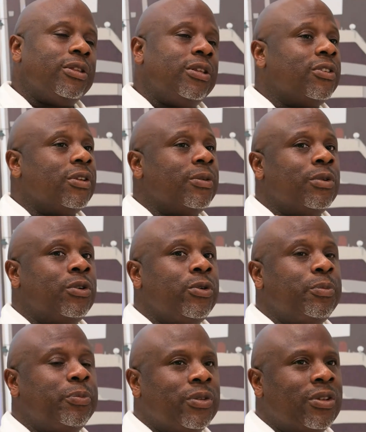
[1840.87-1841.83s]
There's a
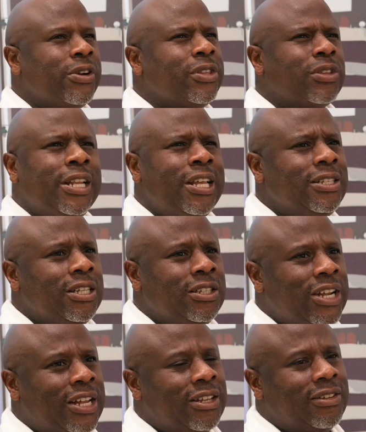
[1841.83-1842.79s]
great lady,
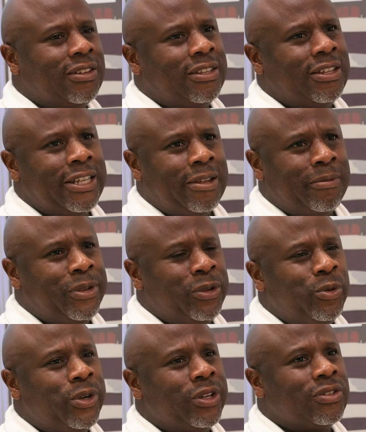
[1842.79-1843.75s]
Janet
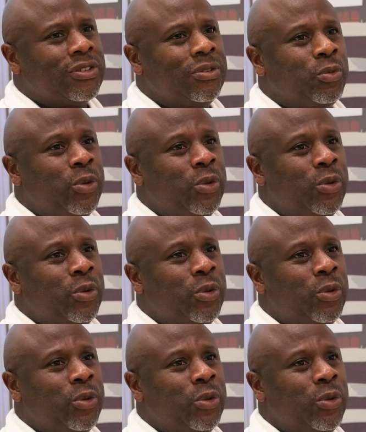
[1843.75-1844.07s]
Adeyemi, who works in